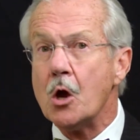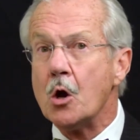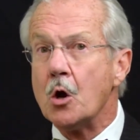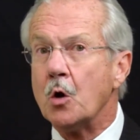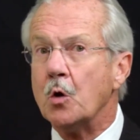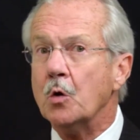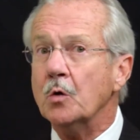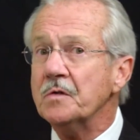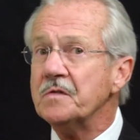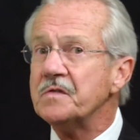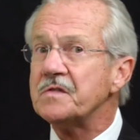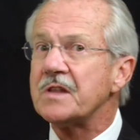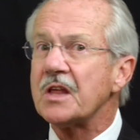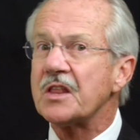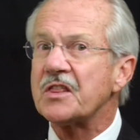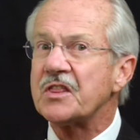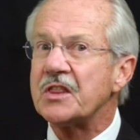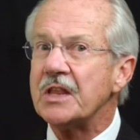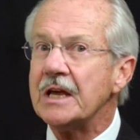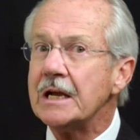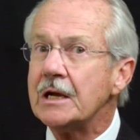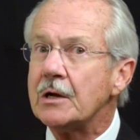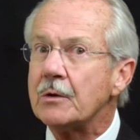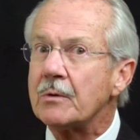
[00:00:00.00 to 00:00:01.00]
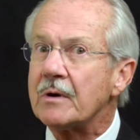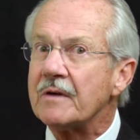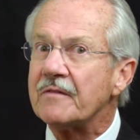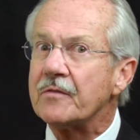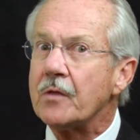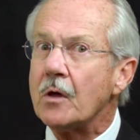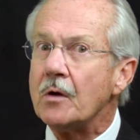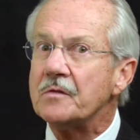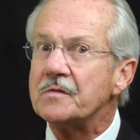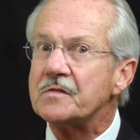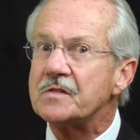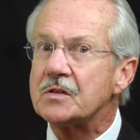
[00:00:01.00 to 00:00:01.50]
Who's the thinker of
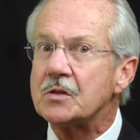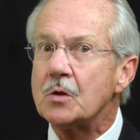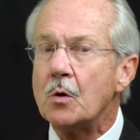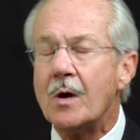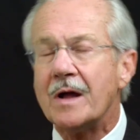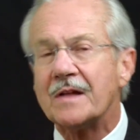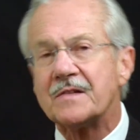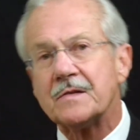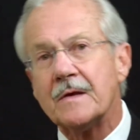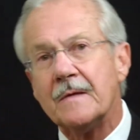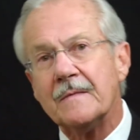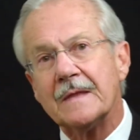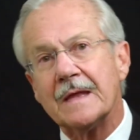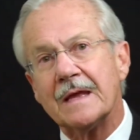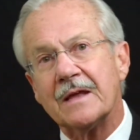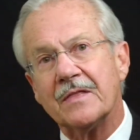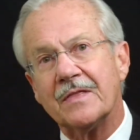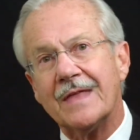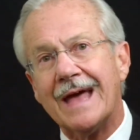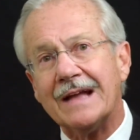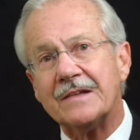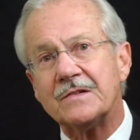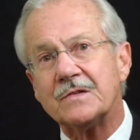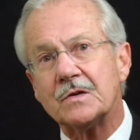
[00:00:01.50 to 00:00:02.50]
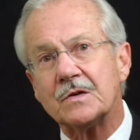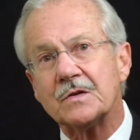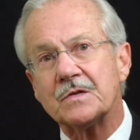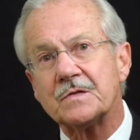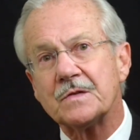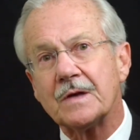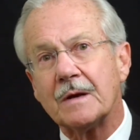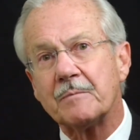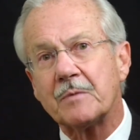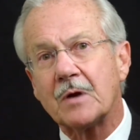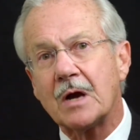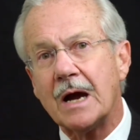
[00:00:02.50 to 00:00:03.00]
those thoughts? That's your
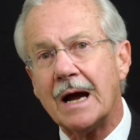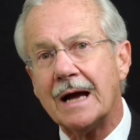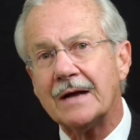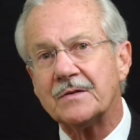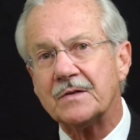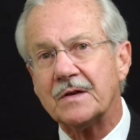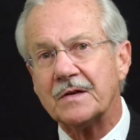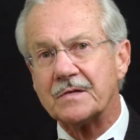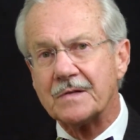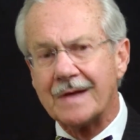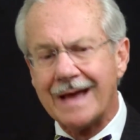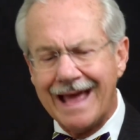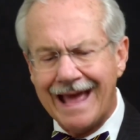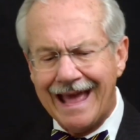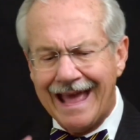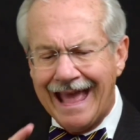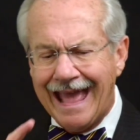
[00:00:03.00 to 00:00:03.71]
subconscious.